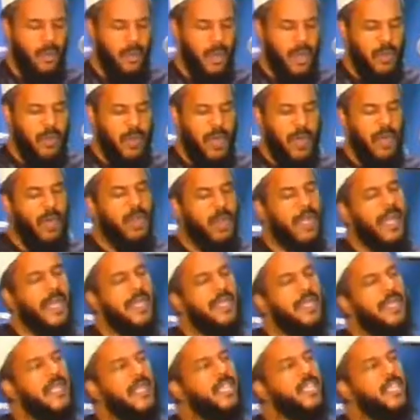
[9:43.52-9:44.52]
when we look
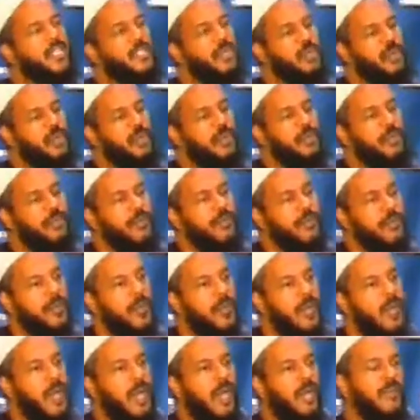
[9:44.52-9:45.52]
at the issue
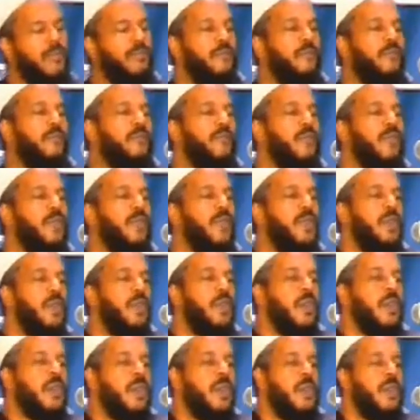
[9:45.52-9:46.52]
of
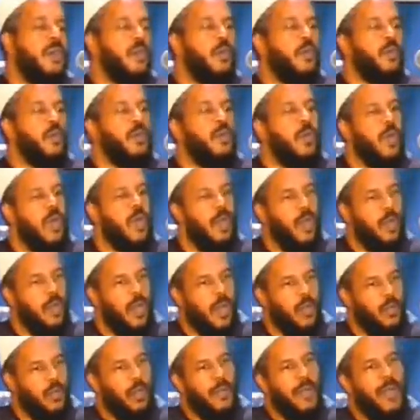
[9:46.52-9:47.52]

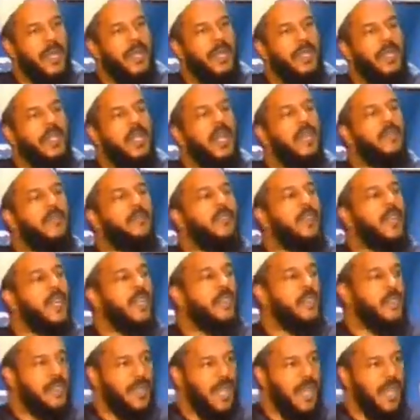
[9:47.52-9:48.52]
a woman covering
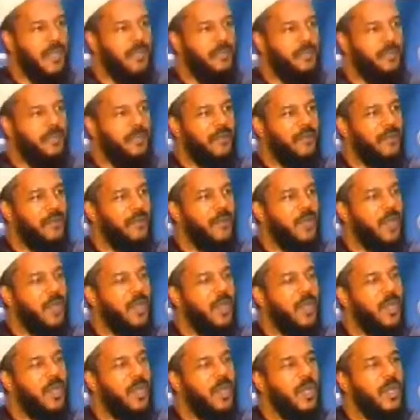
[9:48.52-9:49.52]
herself
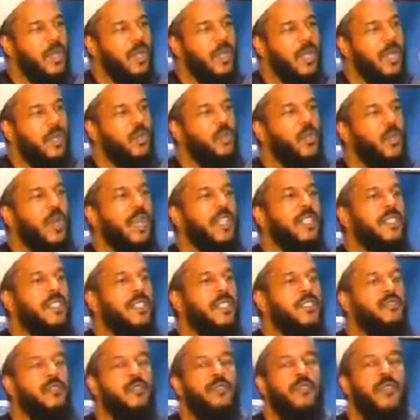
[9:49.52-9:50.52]
in what
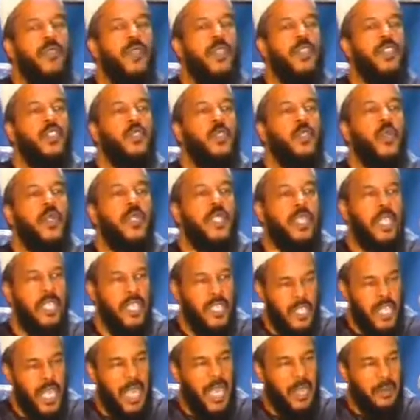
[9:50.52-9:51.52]
is referred to as
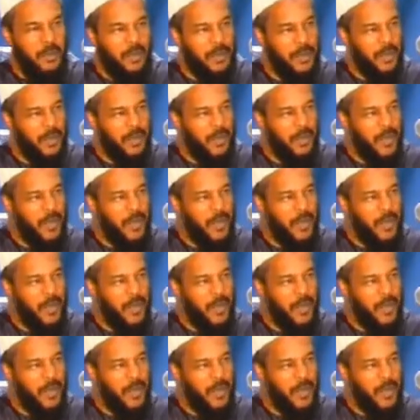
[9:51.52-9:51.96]
hijab,